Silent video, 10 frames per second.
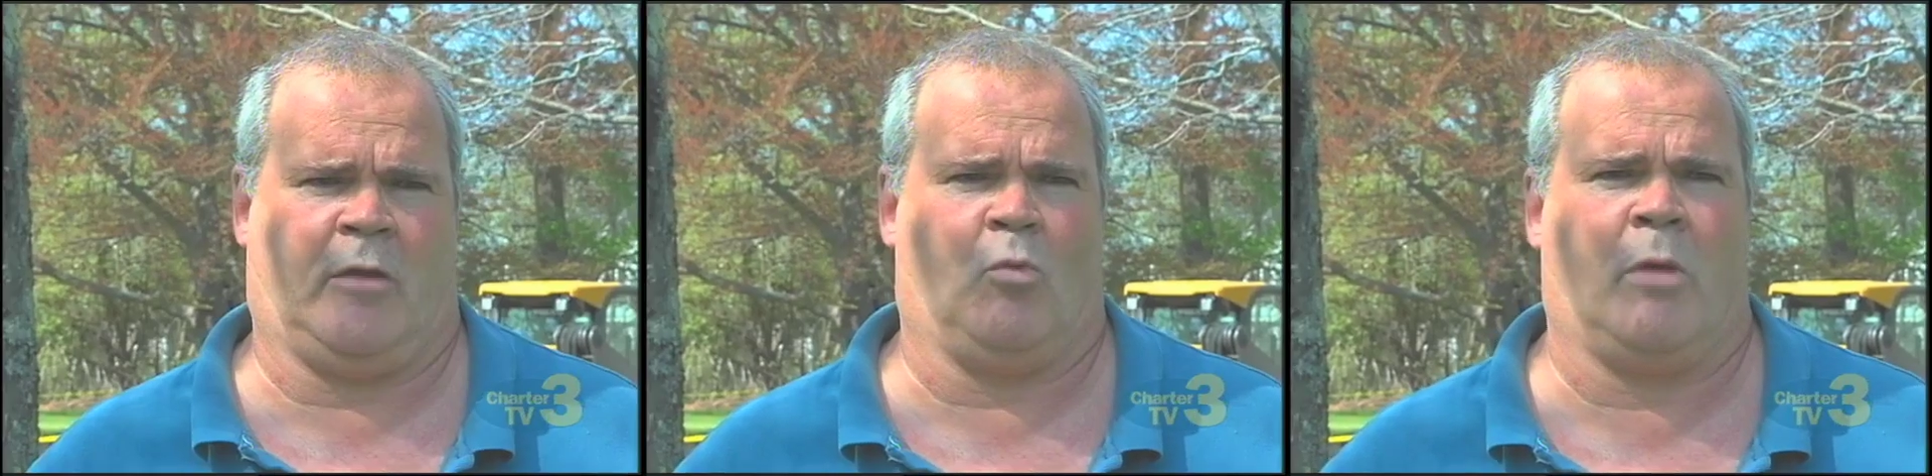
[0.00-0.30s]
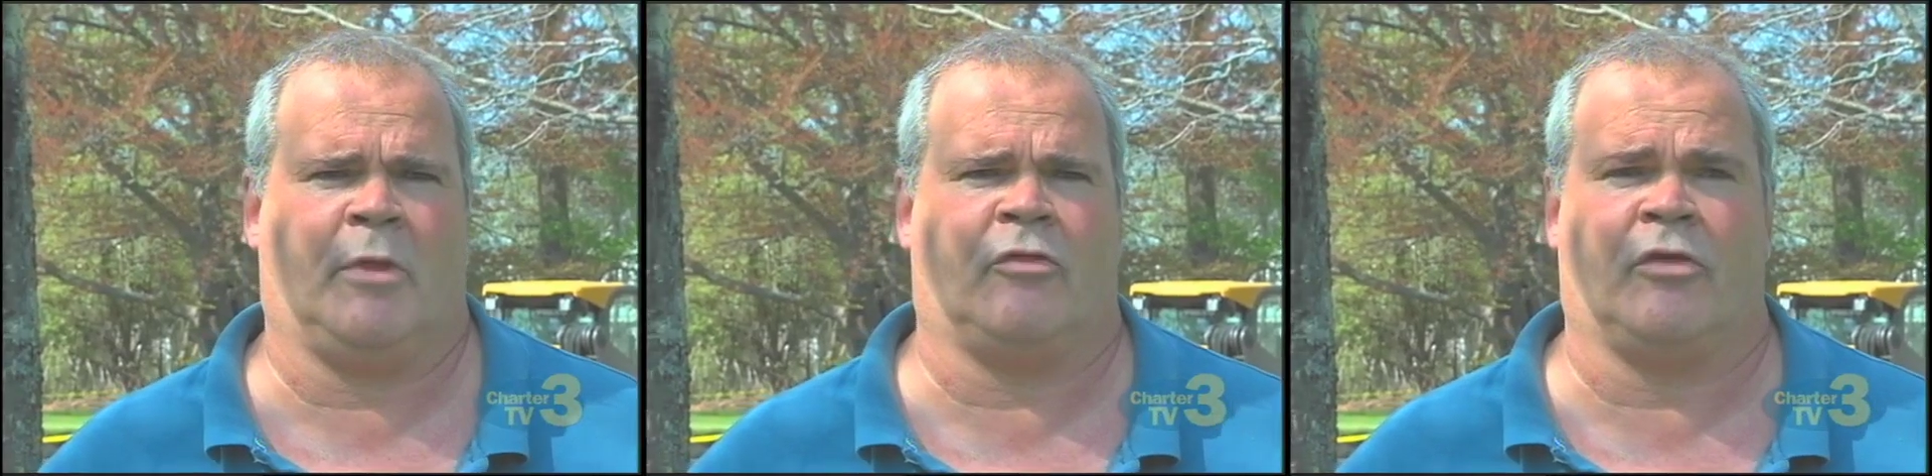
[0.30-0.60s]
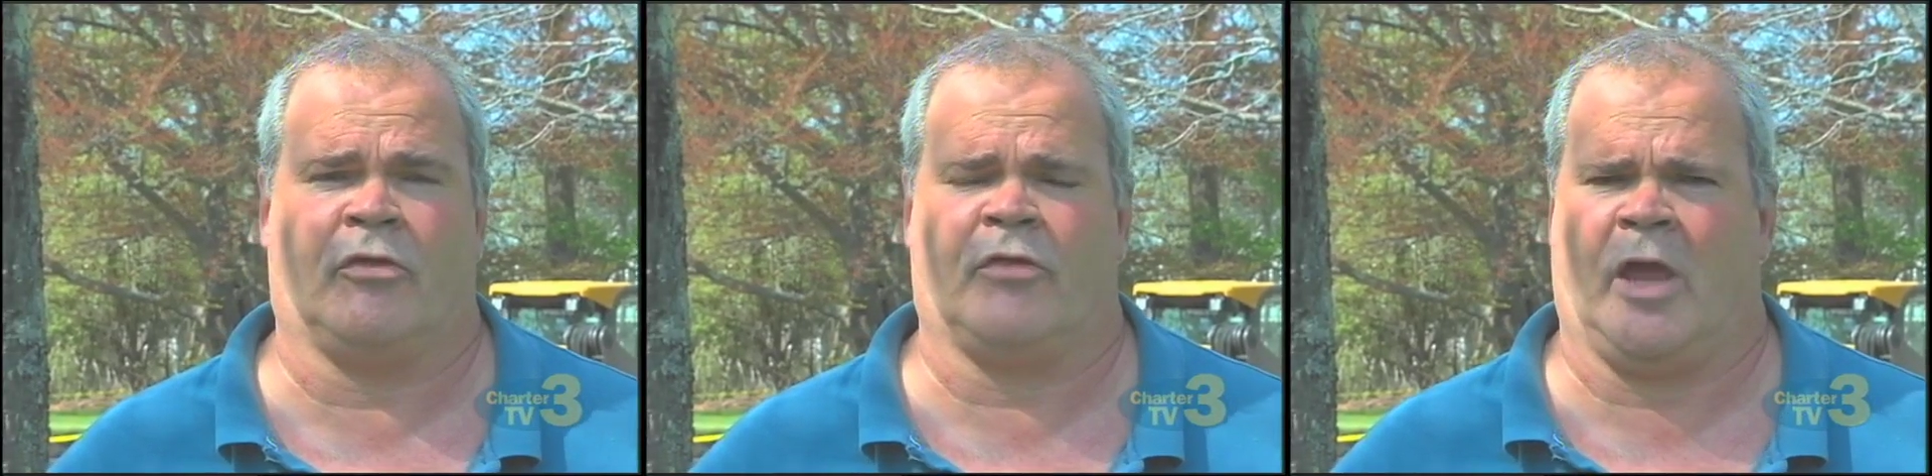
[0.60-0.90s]
and women
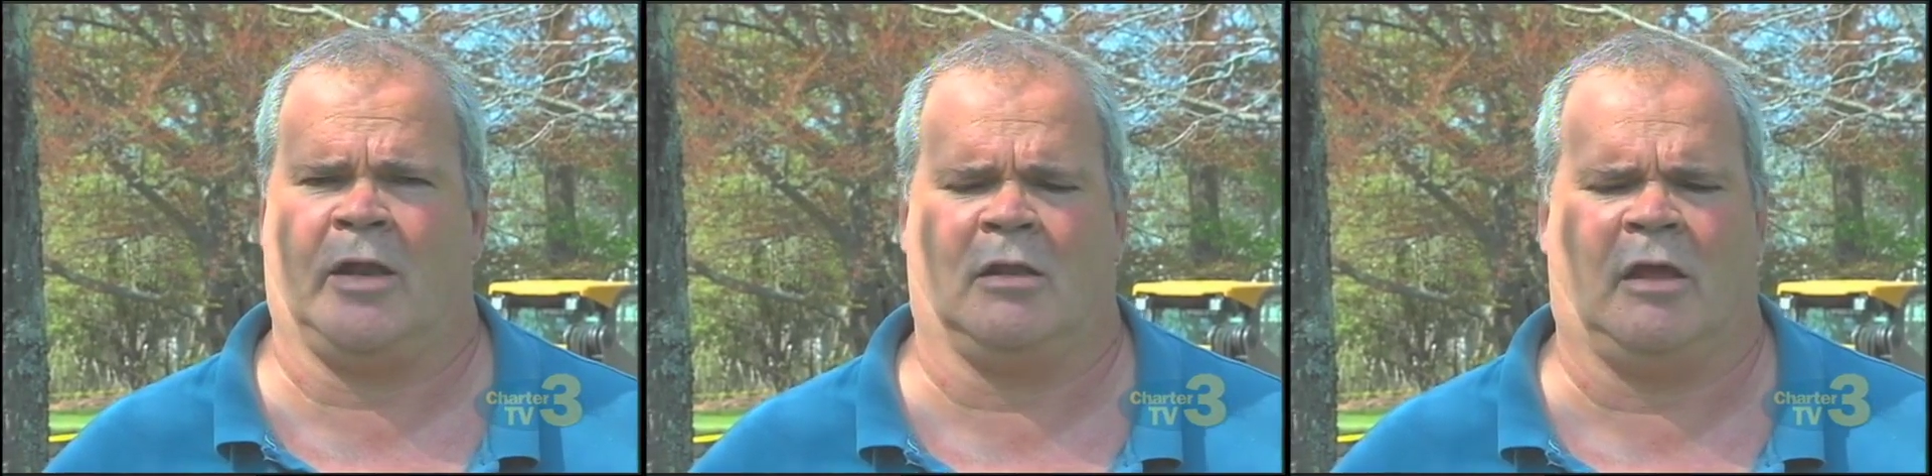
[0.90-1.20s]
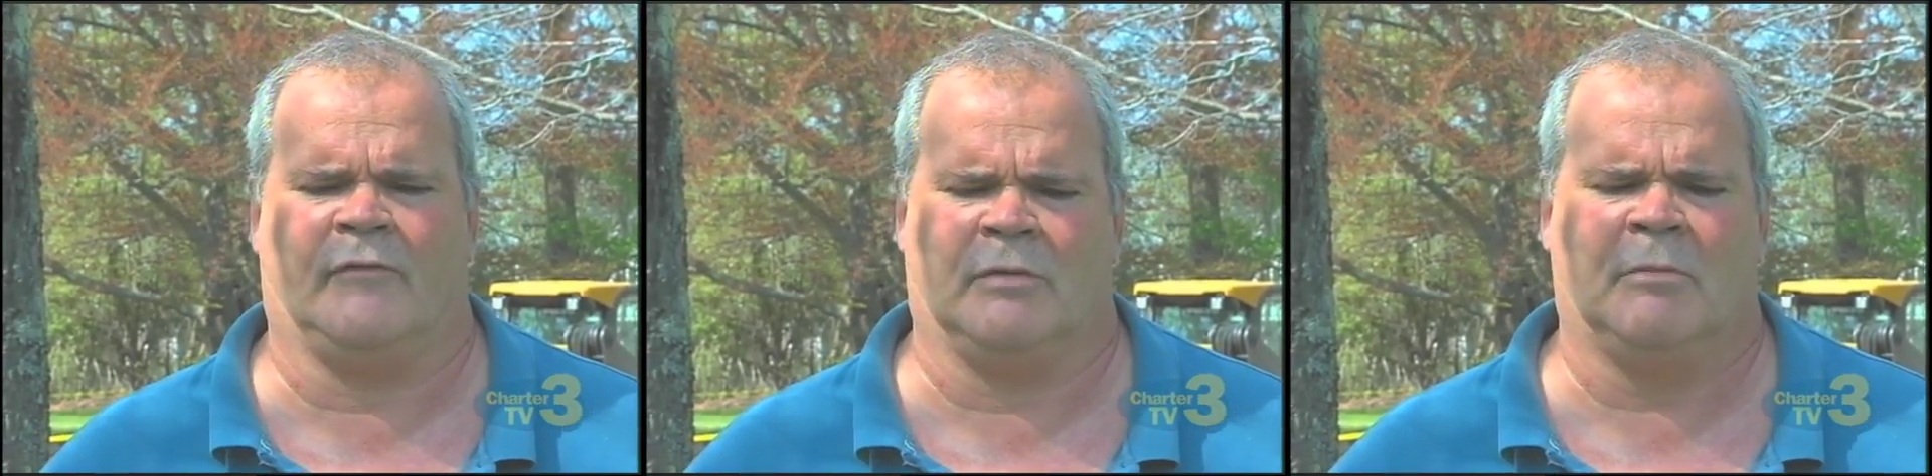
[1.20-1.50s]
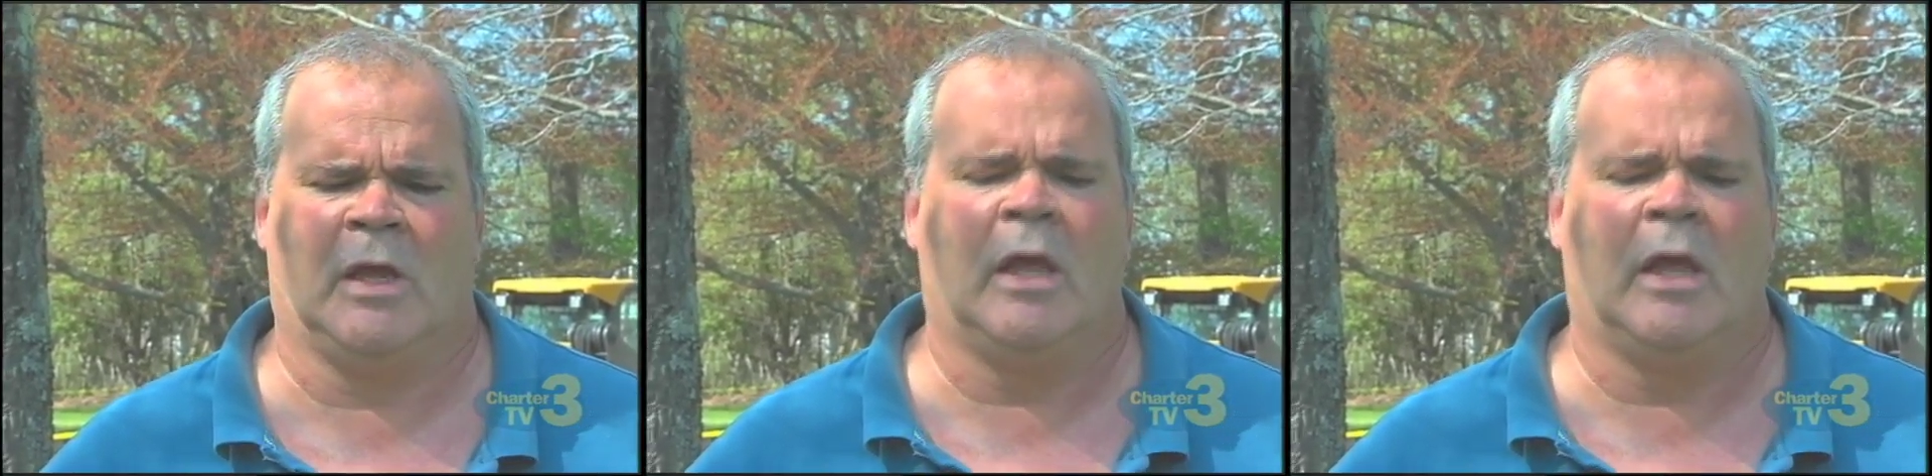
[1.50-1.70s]
since 9-11